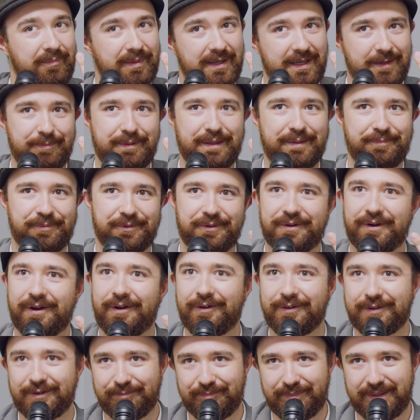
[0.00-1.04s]
many people are
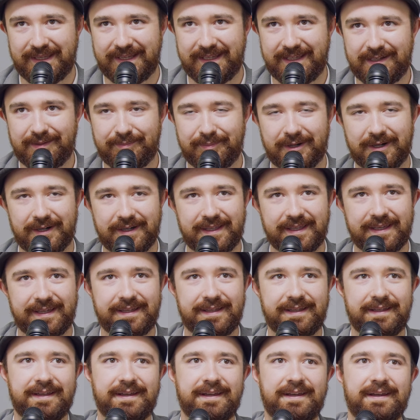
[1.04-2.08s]
all competing in a
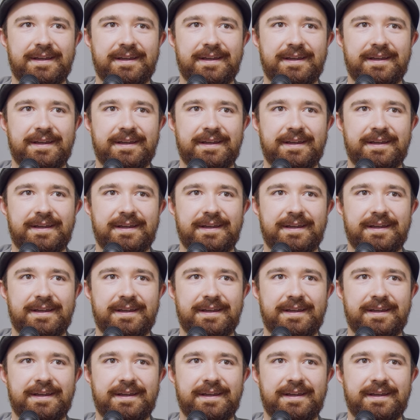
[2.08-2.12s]
market,